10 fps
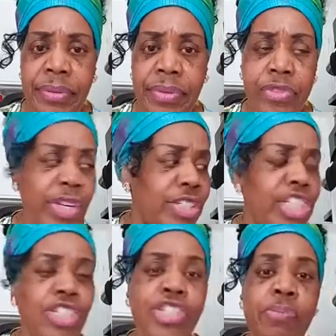
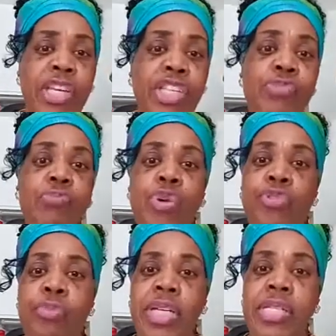Transition means
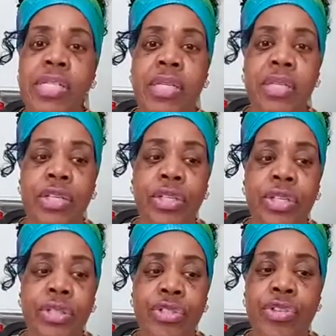movement.
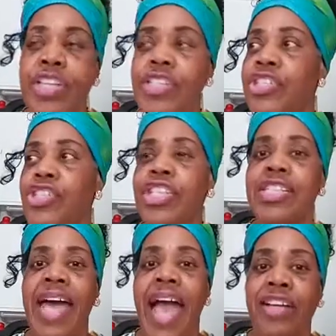Transition
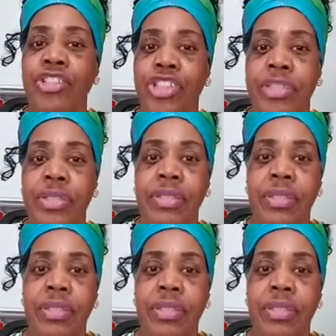is action.